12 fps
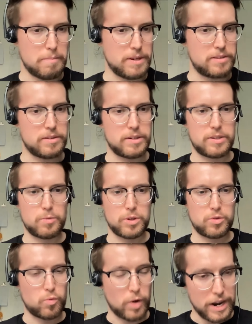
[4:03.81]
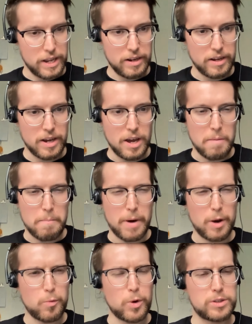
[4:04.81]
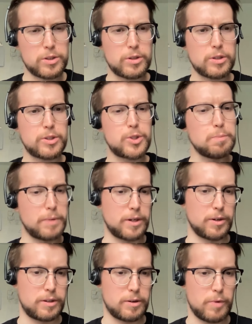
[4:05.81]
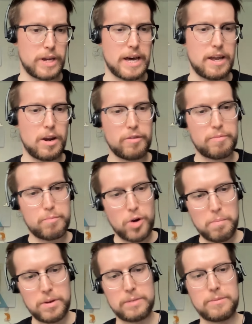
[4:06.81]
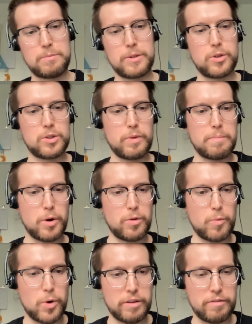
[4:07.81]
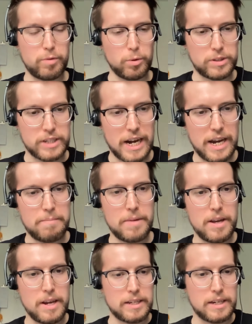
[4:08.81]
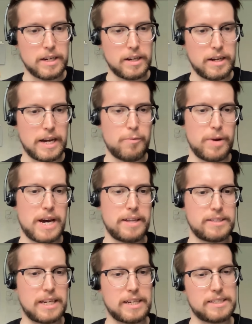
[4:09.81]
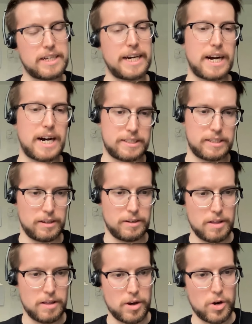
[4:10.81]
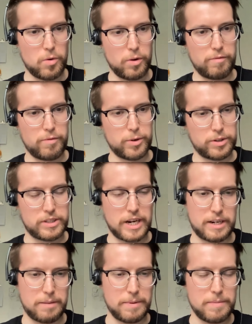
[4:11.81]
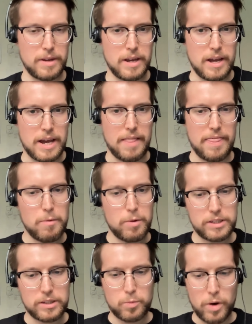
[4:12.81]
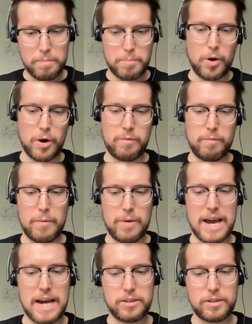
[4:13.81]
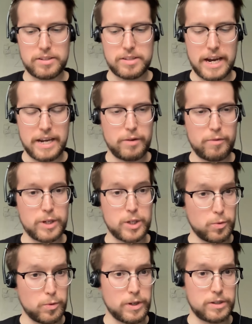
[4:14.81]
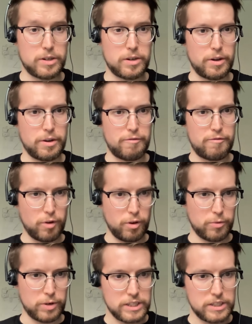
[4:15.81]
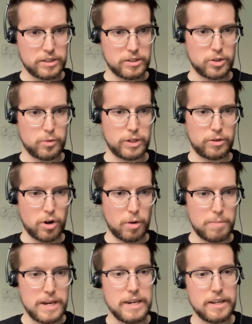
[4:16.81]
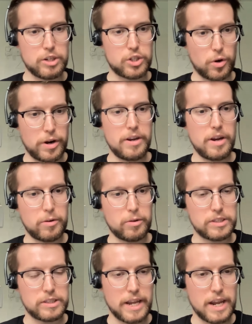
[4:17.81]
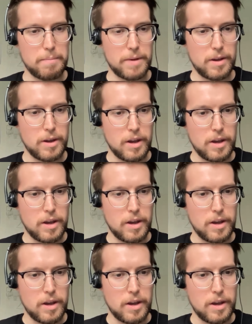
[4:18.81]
the business was running, but it was not super good. We had a lot of problems because we both working full time, uh, and we had like a side hustle, the whole first startup. And there was this one point where we had to decide if we do it on a full risk, so we completely join our startup,